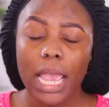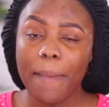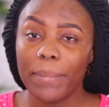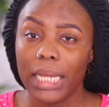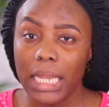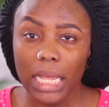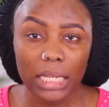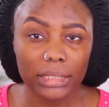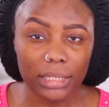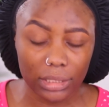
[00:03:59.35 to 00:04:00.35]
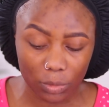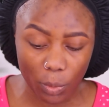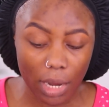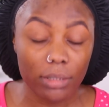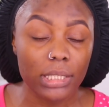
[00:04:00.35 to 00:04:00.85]
and my legs as
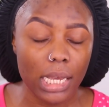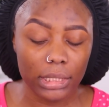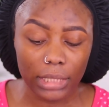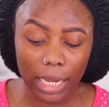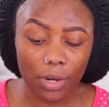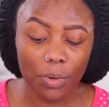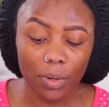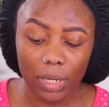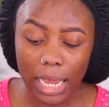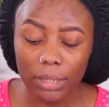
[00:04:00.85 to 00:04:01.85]
well. Yes, I go all